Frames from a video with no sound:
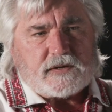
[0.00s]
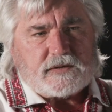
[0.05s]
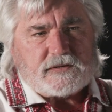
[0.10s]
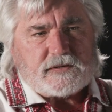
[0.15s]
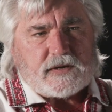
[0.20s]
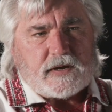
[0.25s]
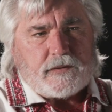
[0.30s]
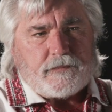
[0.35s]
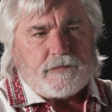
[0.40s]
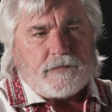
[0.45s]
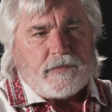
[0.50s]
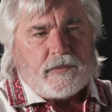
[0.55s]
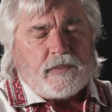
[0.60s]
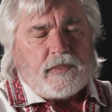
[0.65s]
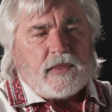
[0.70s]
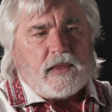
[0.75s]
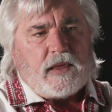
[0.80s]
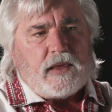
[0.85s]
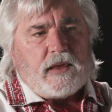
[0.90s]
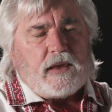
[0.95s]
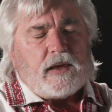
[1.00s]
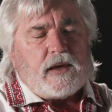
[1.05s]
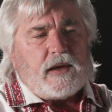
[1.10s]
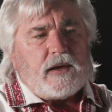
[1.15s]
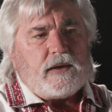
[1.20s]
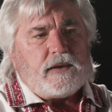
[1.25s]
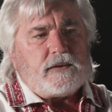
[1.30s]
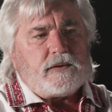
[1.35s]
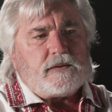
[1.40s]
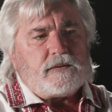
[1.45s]
let's say.
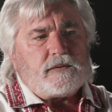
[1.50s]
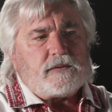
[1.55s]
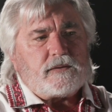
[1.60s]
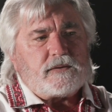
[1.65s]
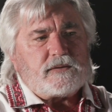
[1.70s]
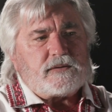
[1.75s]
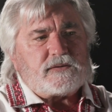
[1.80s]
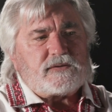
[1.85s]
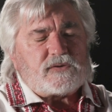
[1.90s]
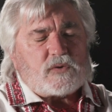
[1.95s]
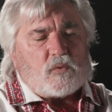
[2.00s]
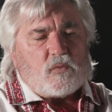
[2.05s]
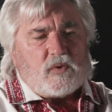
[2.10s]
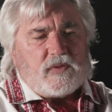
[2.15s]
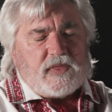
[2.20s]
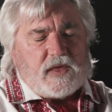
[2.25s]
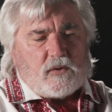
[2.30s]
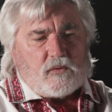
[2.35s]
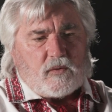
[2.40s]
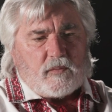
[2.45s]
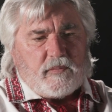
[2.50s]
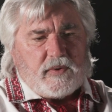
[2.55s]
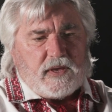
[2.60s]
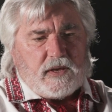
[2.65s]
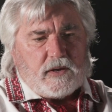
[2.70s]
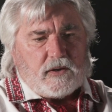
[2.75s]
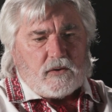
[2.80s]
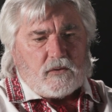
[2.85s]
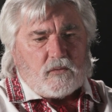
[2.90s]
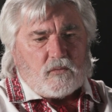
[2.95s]
And so when they were
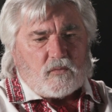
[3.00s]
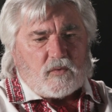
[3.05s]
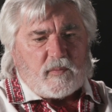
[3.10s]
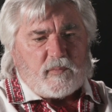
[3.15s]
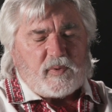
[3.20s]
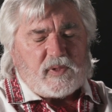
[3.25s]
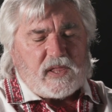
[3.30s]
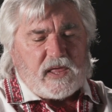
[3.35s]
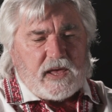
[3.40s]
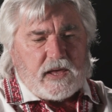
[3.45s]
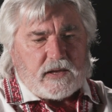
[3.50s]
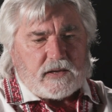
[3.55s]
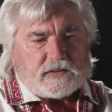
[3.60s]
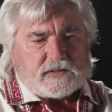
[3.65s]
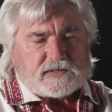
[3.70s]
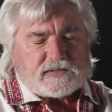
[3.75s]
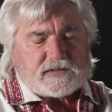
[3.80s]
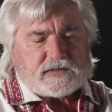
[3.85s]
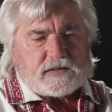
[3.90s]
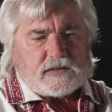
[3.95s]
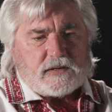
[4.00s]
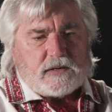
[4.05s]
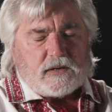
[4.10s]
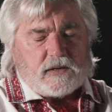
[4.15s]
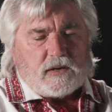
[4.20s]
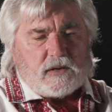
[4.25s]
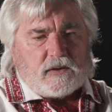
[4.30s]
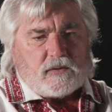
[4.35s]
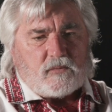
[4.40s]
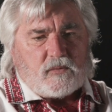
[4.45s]
being replaced,
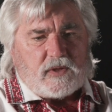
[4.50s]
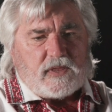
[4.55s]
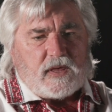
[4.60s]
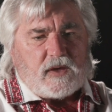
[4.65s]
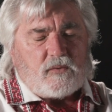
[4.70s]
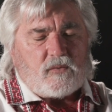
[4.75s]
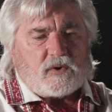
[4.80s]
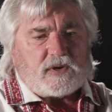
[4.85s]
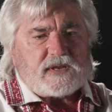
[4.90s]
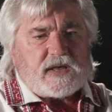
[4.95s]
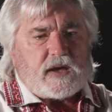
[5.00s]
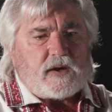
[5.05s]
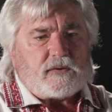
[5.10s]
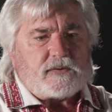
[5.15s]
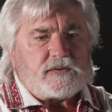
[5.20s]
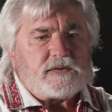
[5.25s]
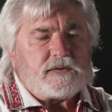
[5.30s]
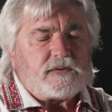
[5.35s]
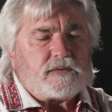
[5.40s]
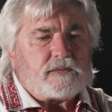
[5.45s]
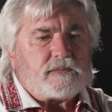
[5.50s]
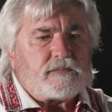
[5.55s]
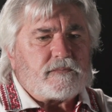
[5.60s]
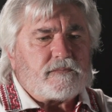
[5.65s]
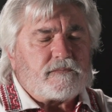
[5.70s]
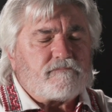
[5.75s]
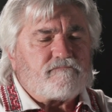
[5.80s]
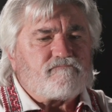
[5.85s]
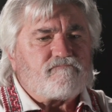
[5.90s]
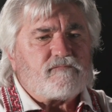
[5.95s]
when they were down to,
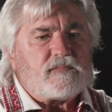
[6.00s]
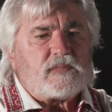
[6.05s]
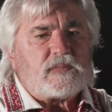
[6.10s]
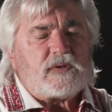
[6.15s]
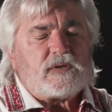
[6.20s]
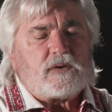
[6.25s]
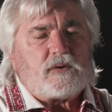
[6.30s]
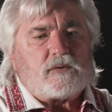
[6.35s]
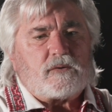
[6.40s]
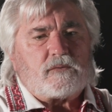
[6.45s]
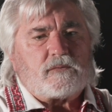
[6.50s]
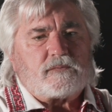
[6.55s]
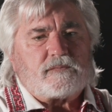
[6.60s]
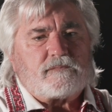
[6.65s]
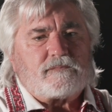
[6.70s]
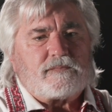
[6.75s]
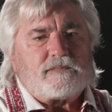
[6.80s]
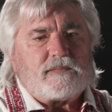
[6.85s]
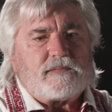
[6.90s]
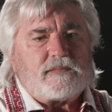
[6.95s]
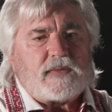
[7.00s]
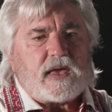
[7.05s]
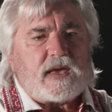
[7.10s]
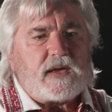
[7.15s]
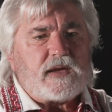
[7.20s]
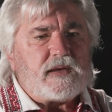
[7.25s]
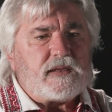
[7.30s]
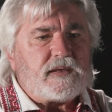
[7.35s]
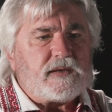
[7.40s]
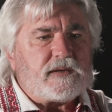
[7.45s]
you know,
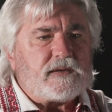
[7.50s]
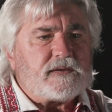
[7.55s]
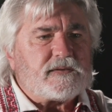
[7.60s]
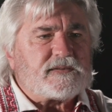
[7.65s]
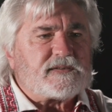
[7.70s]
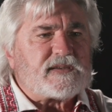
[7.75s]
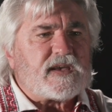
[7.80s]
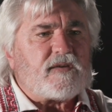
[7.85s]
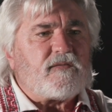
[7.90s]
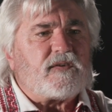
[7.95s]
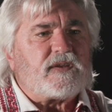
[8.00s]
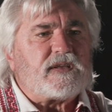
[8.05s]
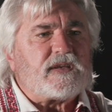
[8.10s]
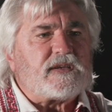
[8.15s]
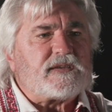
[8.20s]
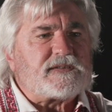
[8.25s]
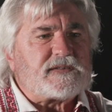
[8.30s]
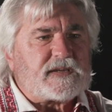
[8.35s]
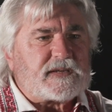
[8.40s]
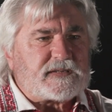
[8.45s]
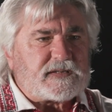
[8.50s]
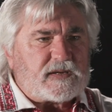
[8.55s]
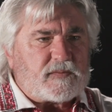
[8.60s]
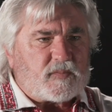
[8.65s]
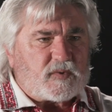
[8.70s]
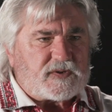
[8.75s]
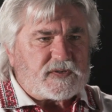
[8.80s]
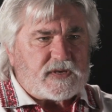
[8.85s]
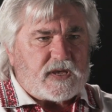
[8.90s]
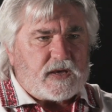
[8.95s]
eighty, seventy, sixty
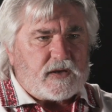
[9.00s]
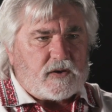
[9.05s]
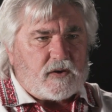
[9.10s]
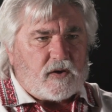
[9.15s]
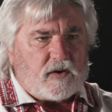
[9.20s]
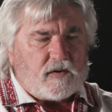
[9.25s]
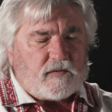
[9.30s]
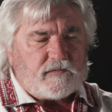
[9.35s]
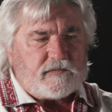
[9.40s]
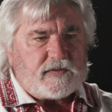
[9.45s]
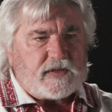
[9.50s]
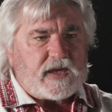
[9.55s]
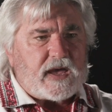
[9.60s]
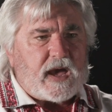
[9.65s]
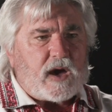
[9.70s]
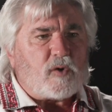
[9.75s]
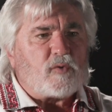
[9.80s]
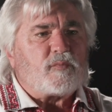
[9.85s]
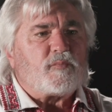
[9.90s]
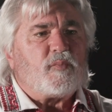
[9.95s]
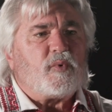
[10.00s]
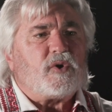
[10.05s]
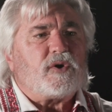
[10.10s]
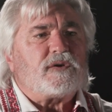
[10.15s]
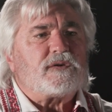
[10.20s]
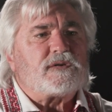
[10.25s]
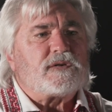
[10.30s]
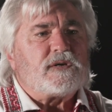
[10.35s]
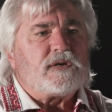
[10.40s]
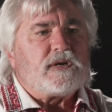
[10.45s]
percent of the output